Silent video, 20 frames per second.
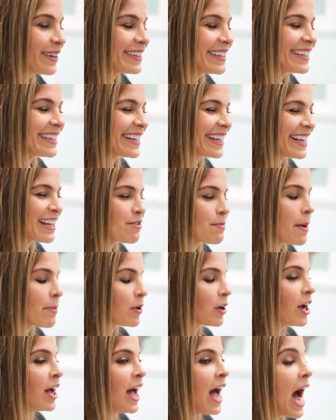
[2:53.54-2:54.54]
one kid, I can't
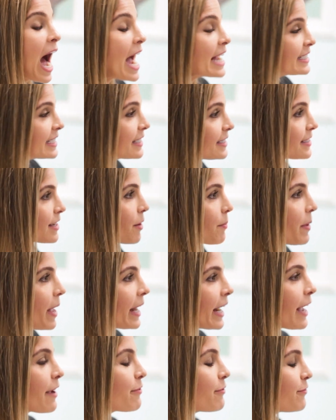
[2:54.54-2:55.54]
remember. Yeah. I did some,
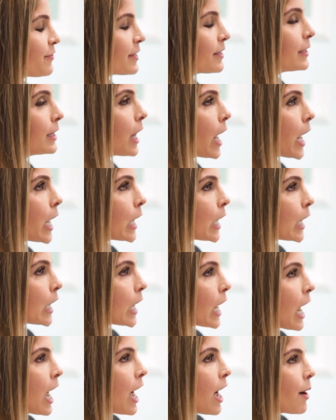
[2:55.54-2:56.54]
and I feel
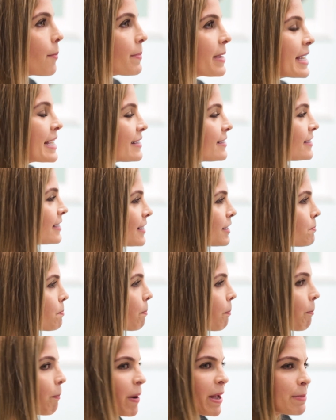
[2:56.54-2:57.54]
like
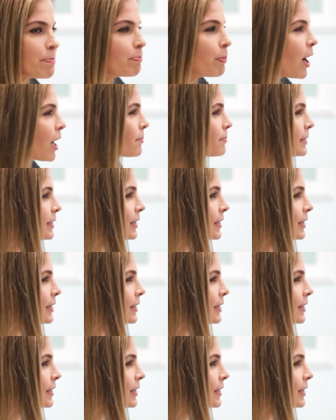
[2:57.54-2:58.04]
it bought